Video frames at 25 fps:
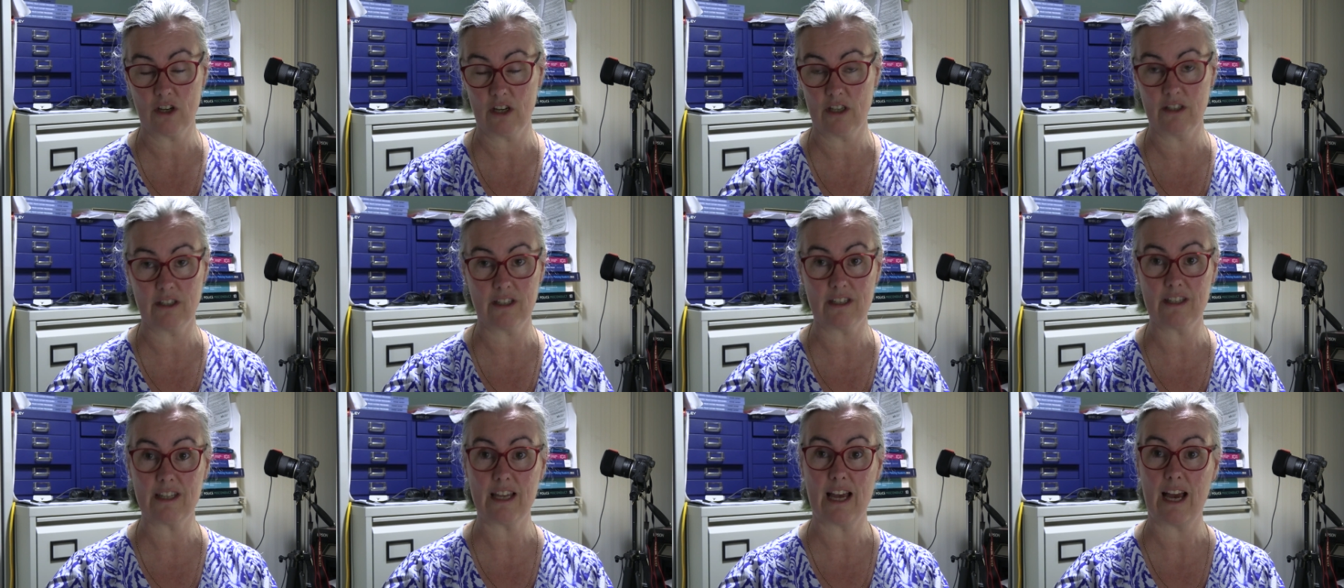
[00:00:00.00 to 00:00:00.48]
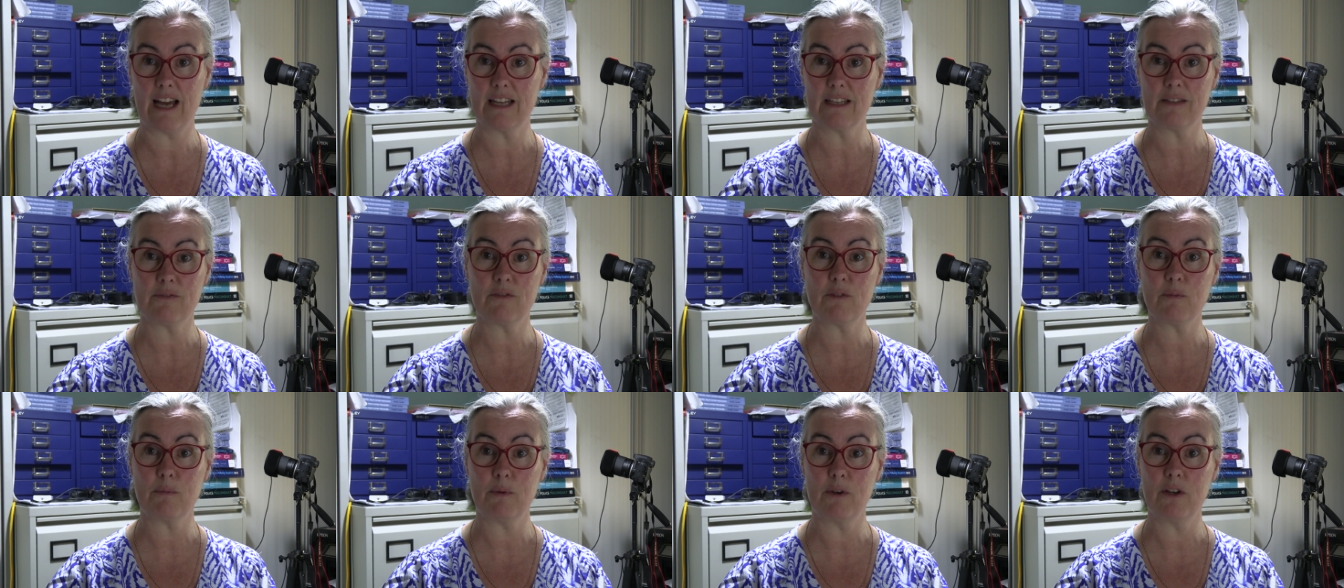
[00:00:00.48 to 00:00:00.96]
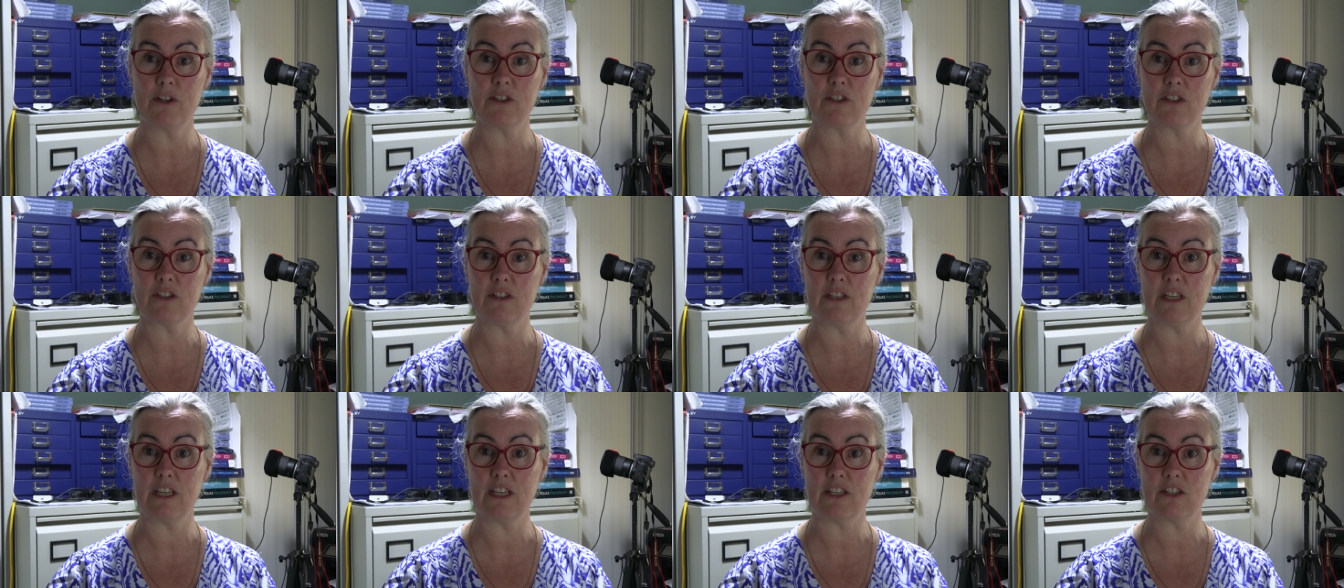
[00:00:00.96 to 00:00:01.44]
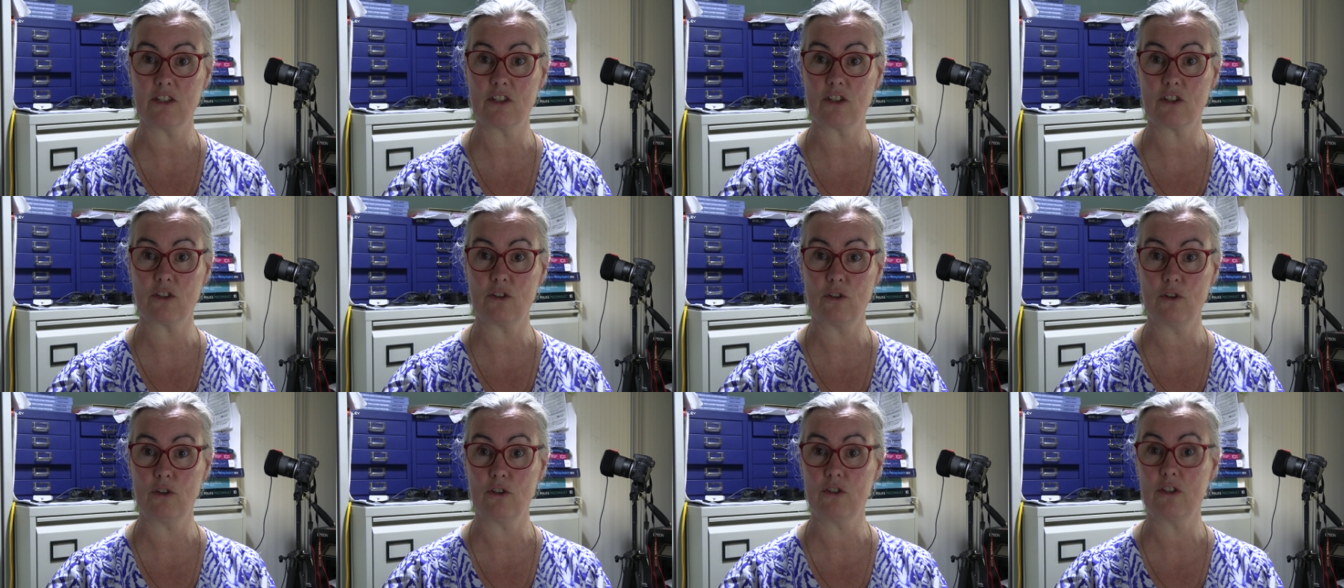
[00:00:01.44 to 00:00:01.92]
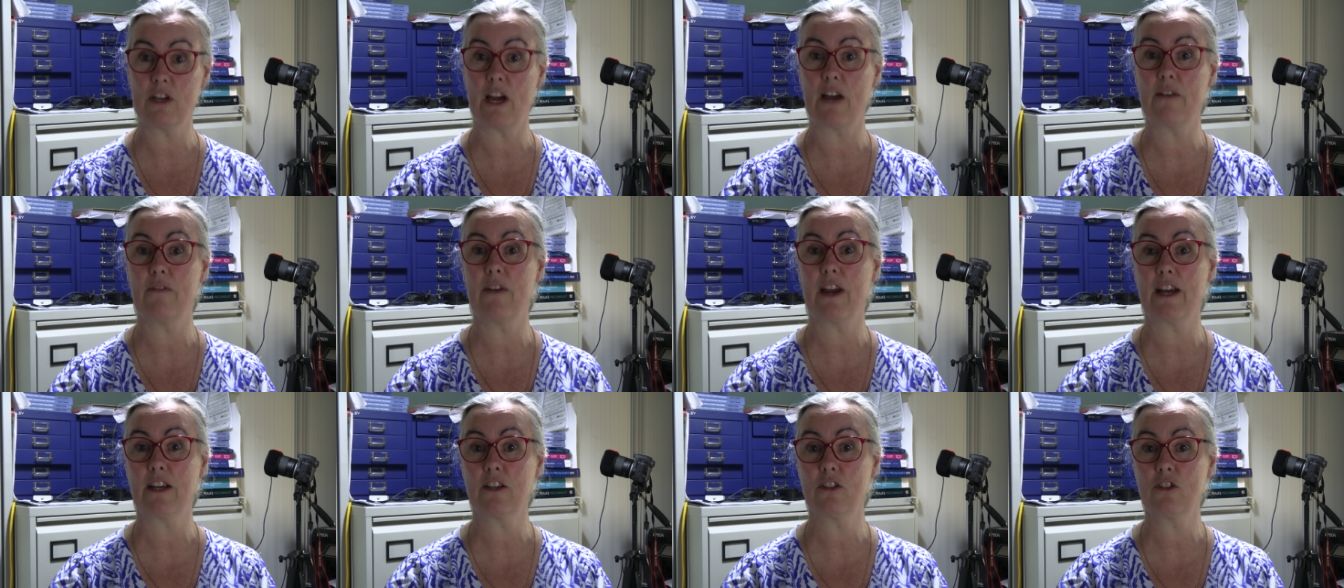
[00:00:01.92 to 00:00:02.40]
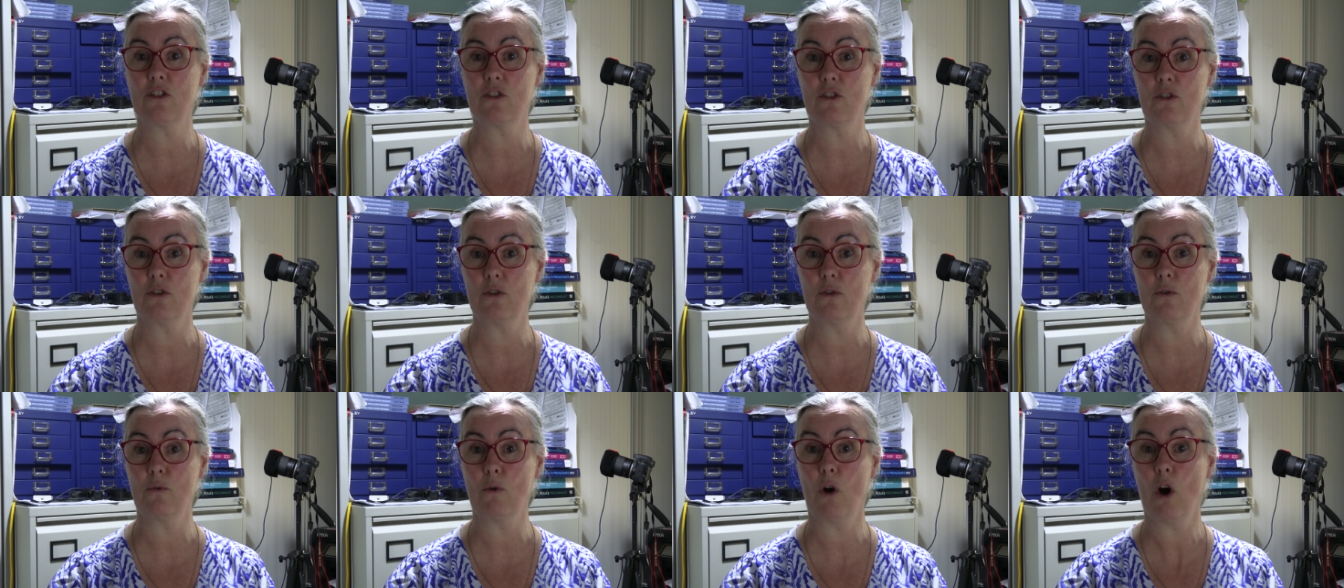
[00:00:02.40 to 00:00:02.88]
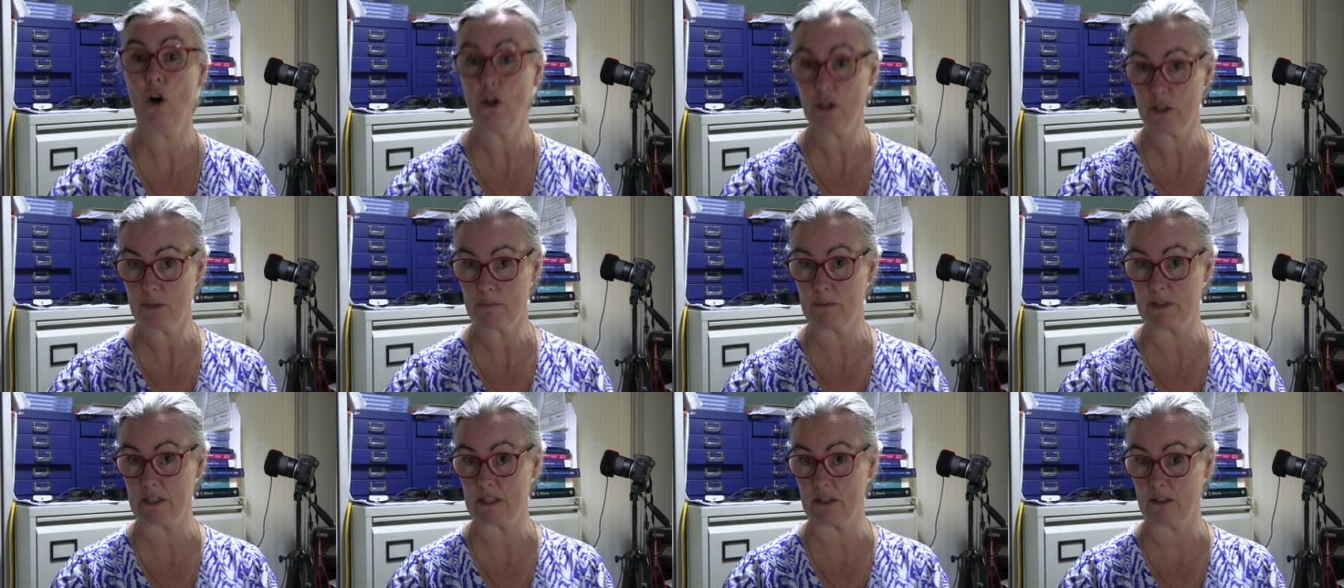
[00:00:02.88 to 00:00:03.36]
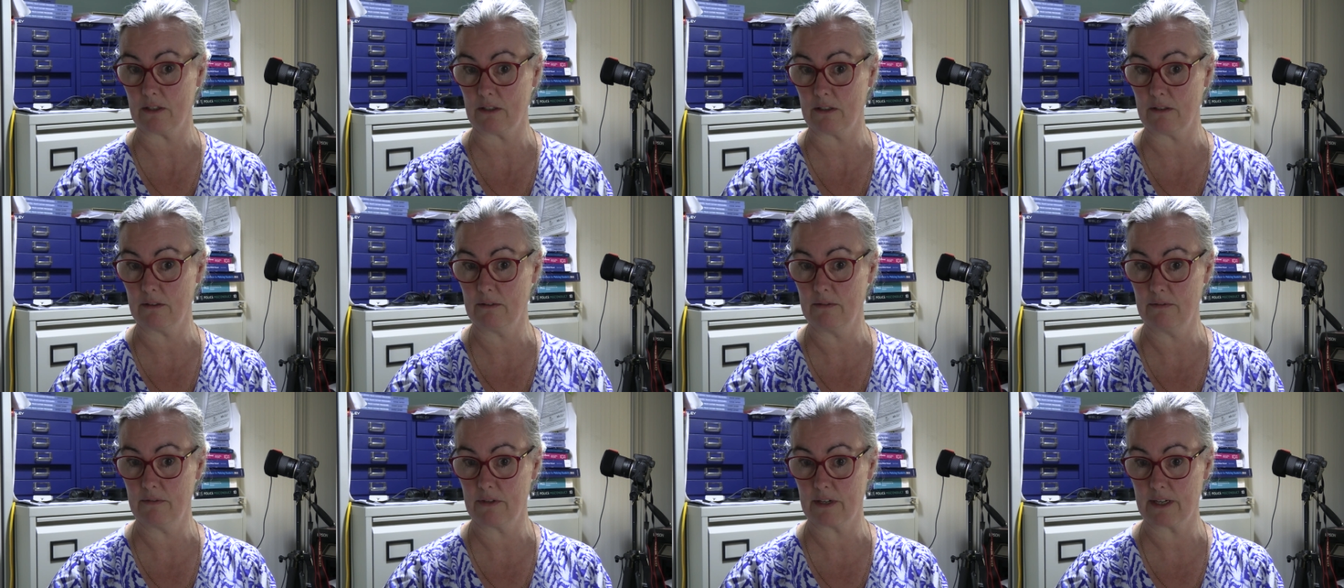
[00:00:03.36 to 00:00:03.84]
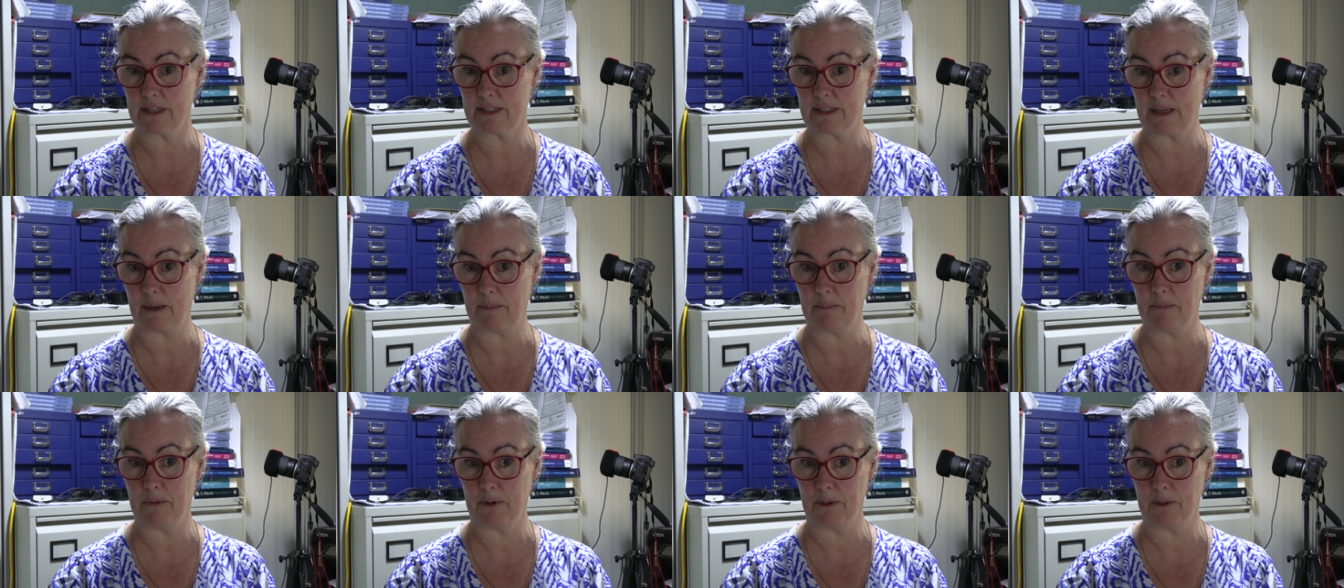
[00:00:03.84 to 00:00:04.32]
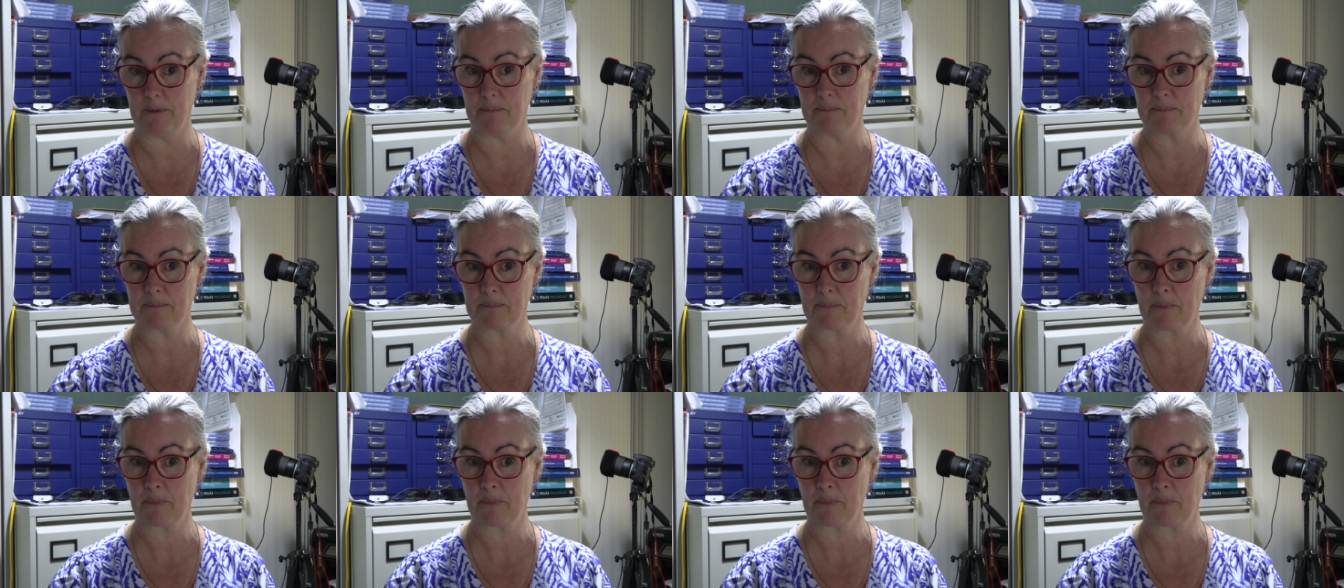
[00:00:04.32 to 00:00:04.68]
and decide if the person needs to go direct to hospital, for example.